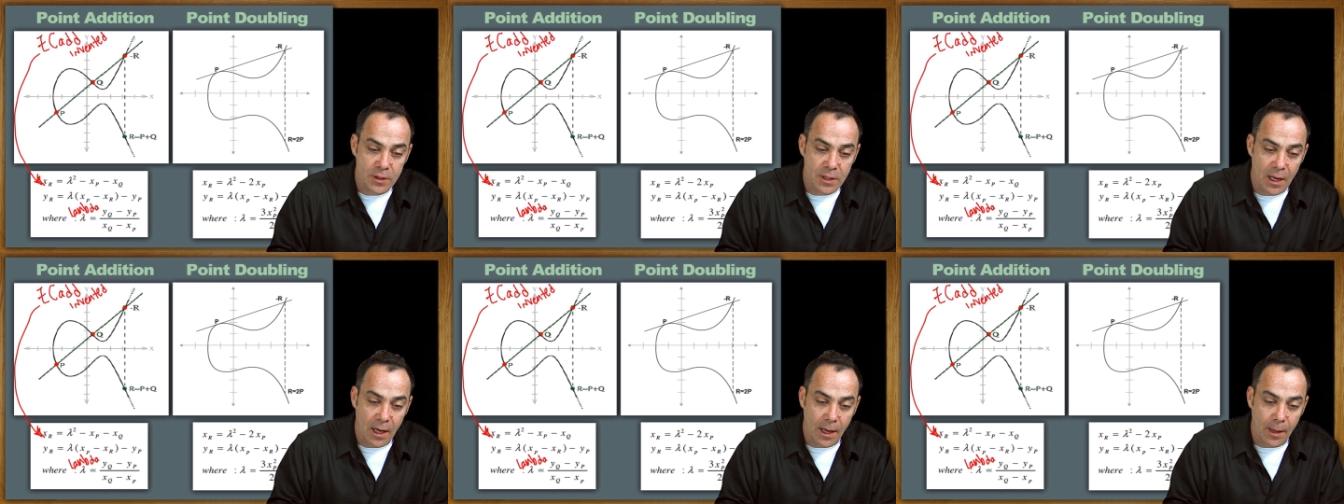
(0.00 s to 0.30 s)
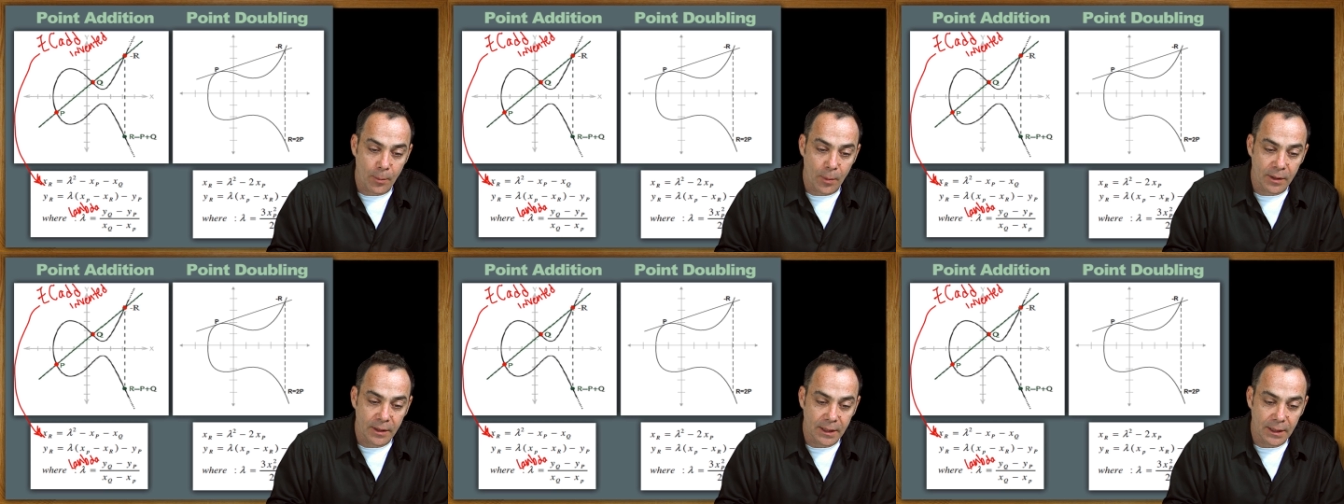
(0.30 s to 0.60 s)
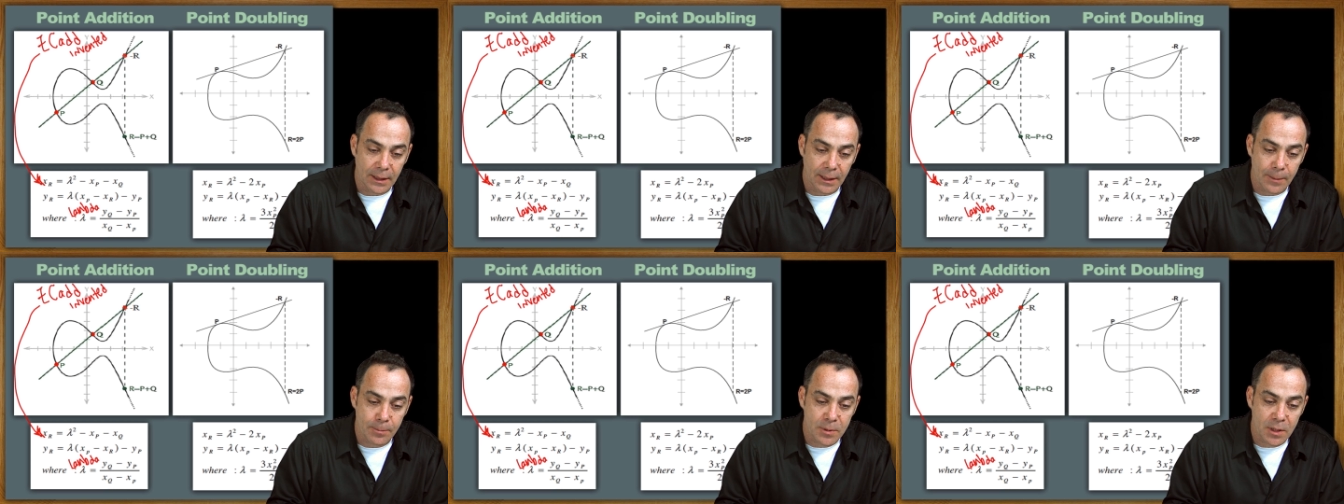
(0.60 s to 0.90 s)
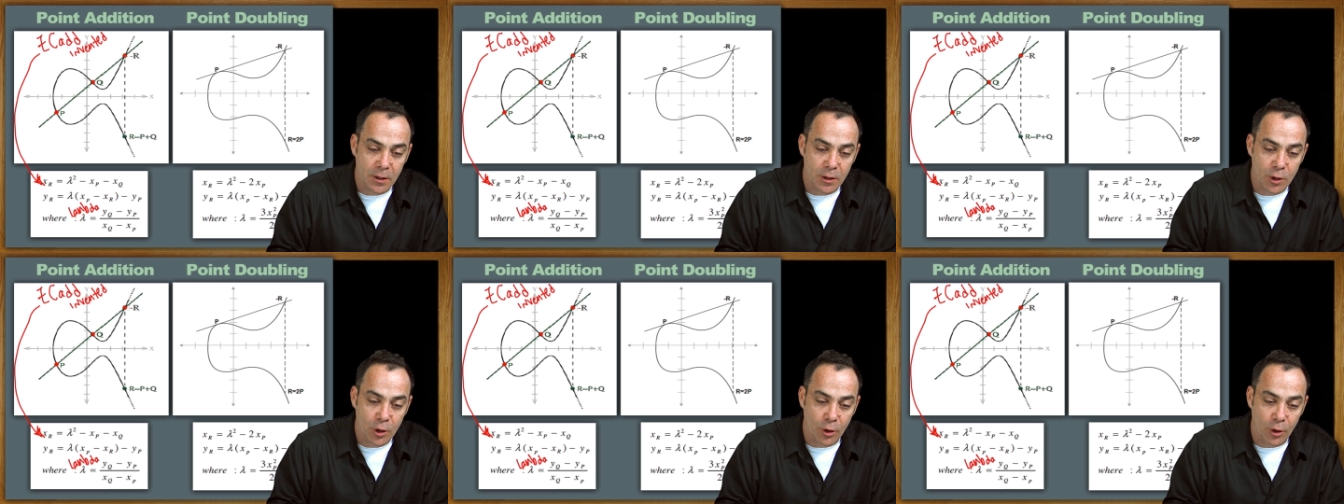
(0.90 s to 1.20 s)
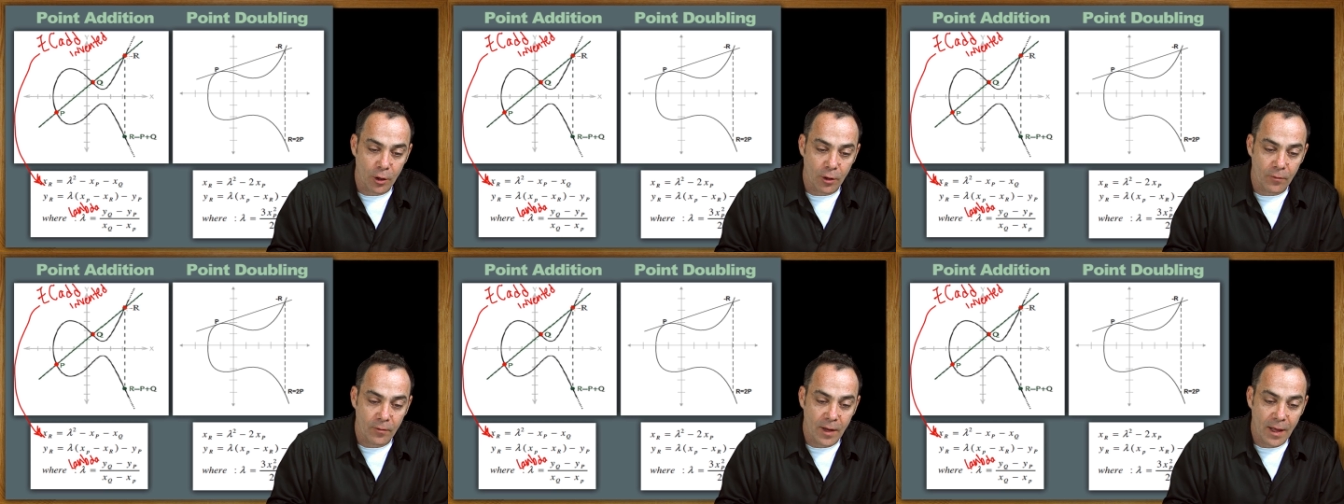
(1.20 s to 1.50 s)
time on the elliptic
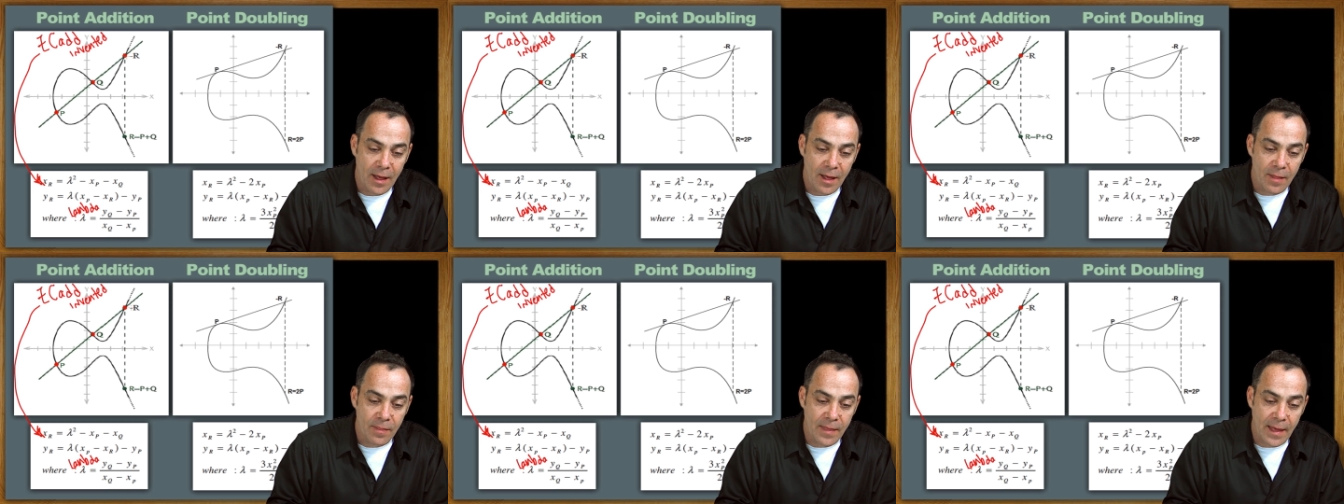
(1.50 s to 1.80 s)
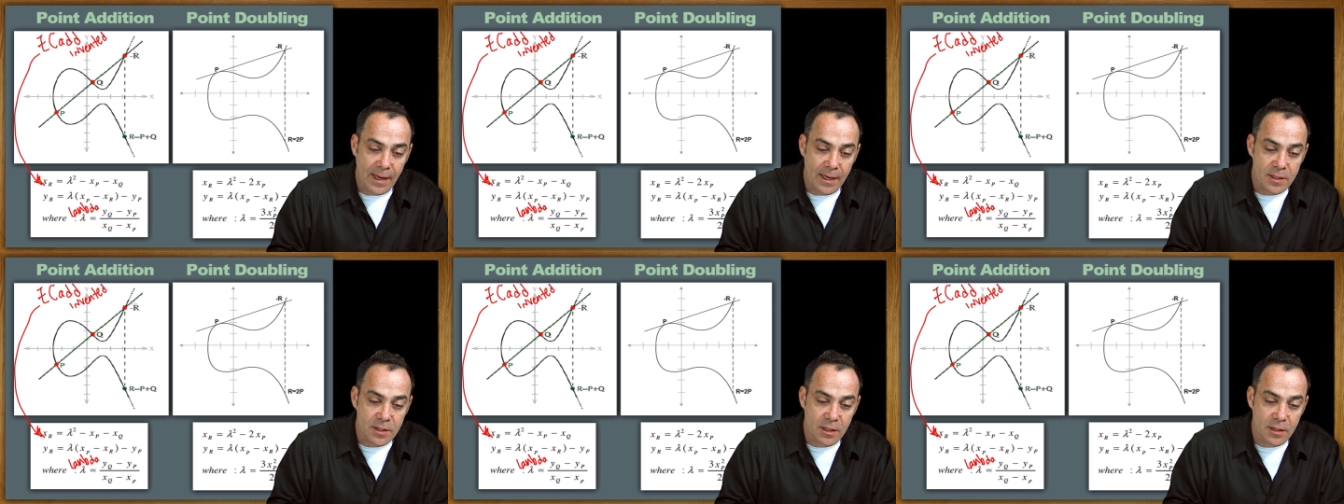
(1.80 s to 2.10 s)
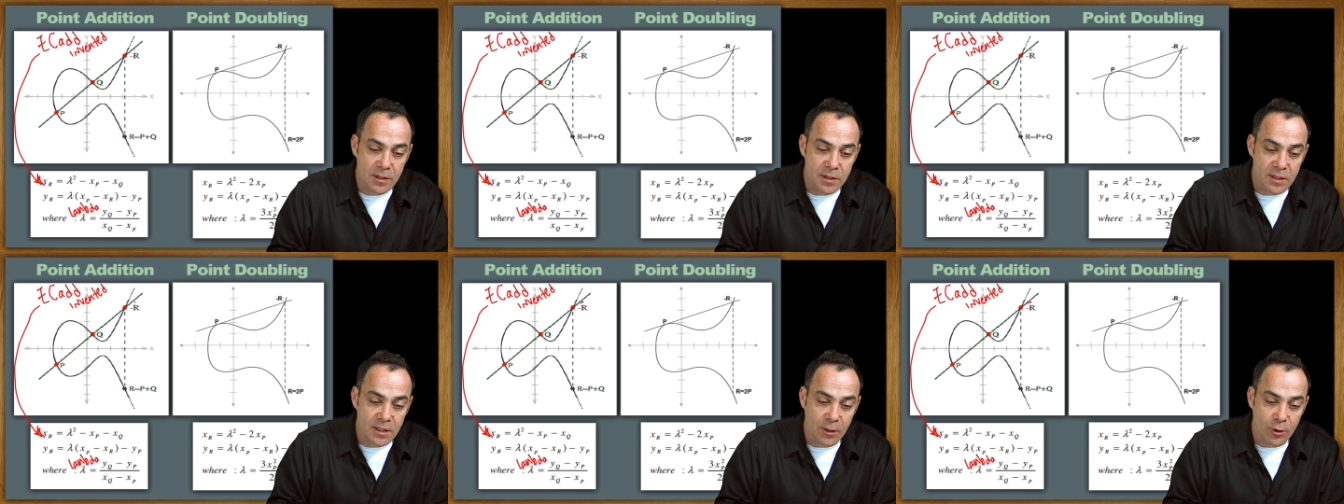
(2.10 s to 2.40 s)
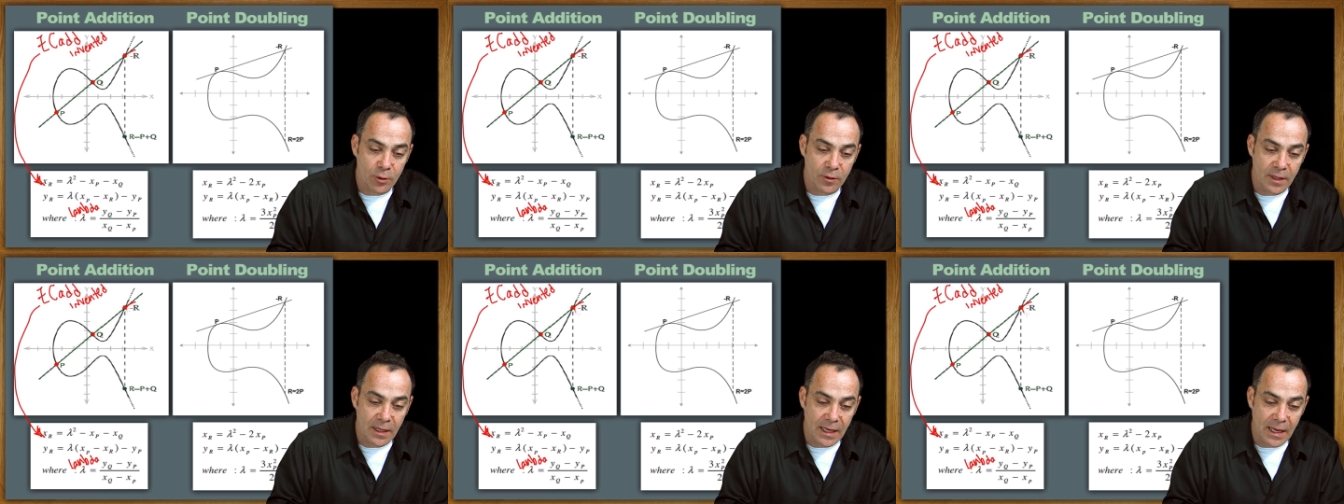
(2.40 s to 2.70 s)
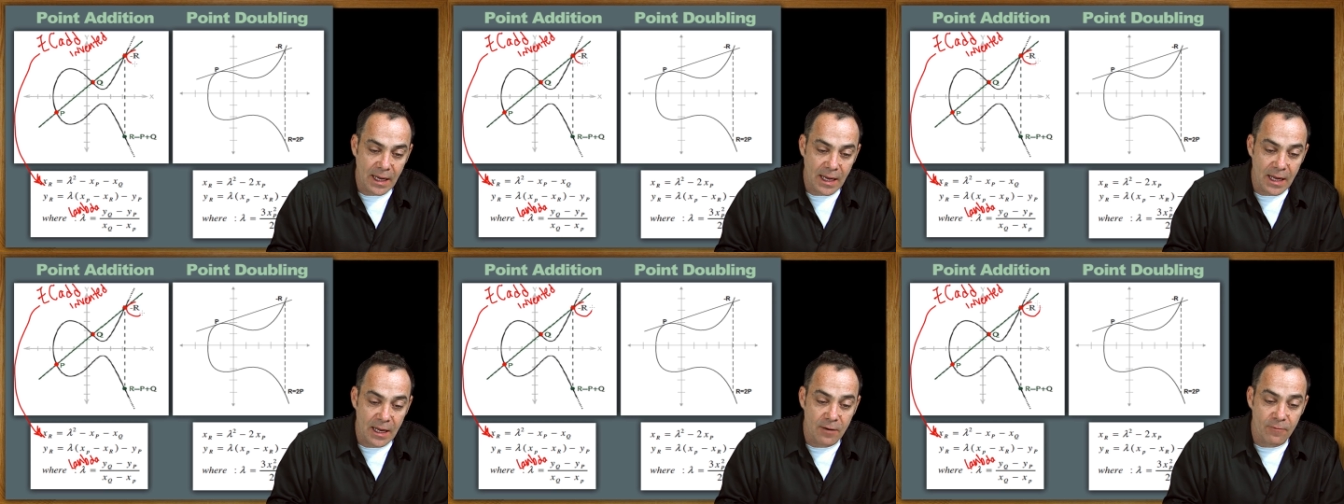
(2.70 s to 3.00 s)
curve, that is considered the
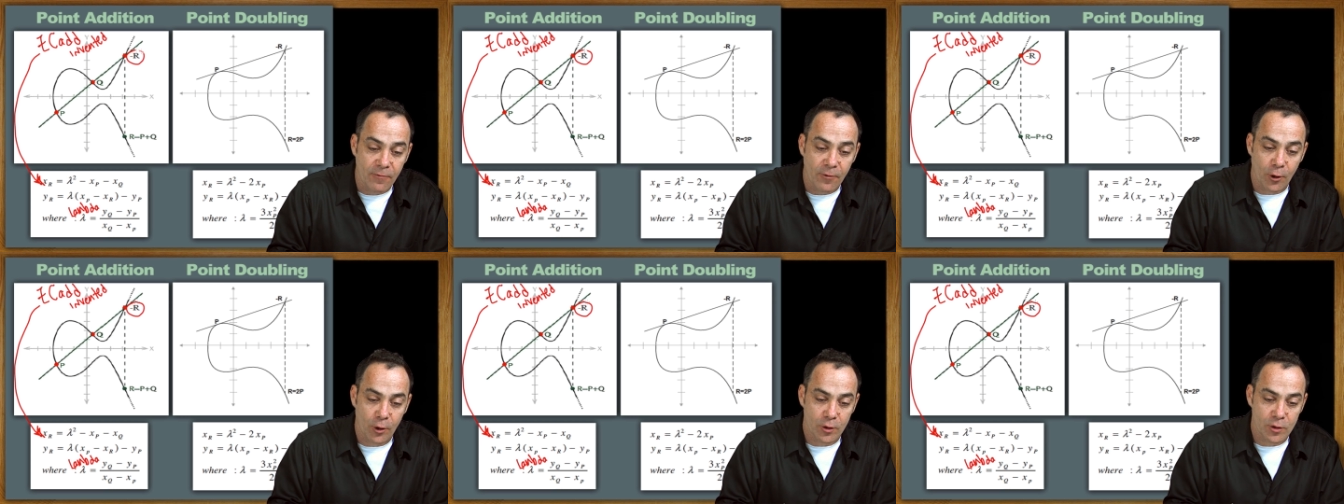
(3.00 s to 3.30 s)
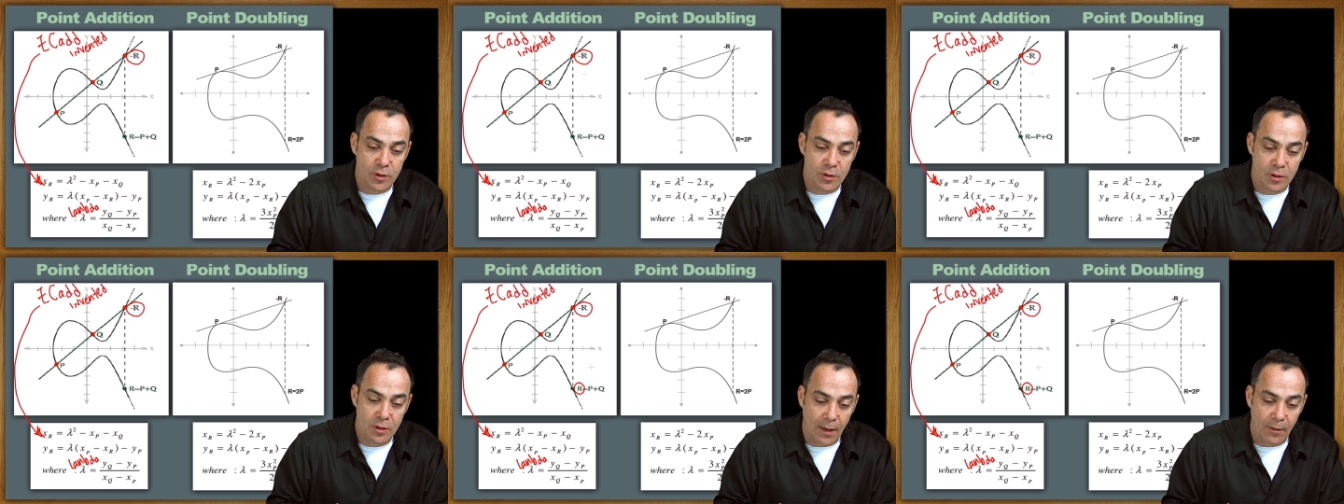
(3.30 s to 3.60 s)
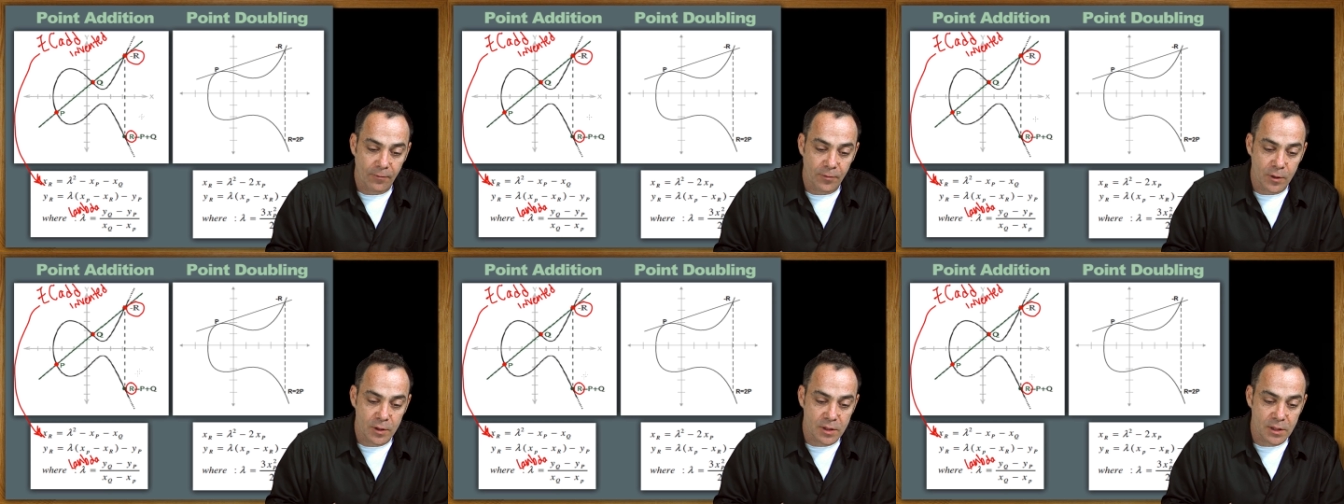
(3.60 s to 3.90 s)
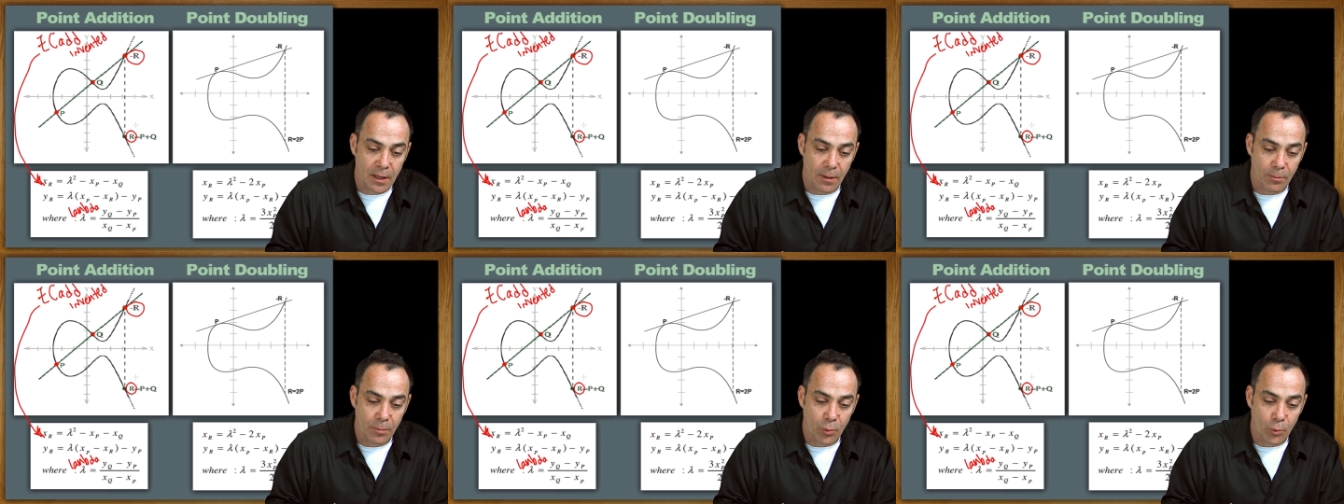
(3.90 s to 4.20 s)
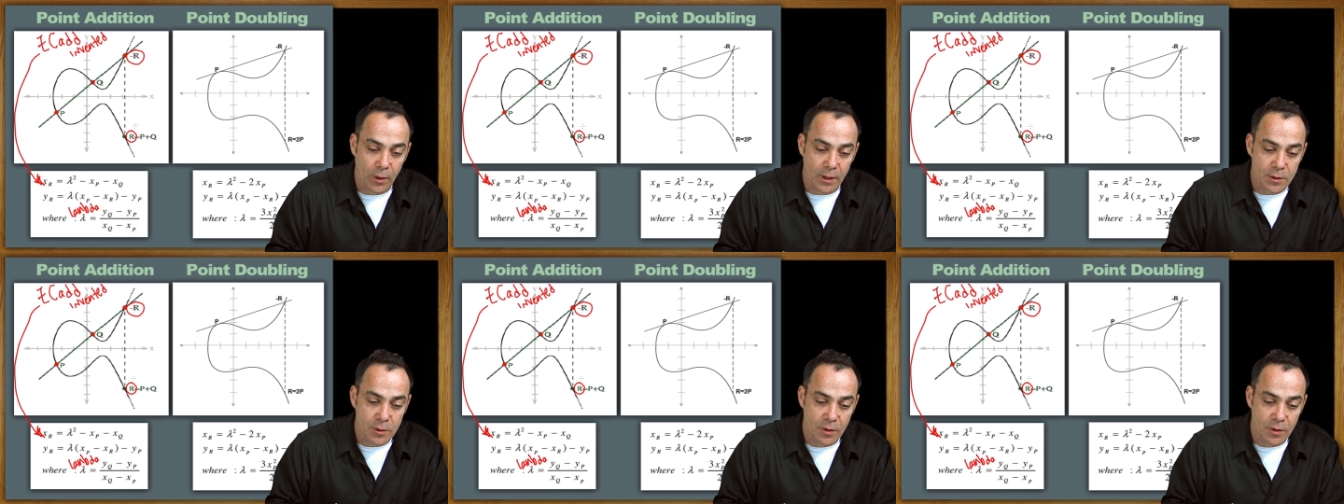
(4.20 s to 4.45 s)
inverse of the sum point.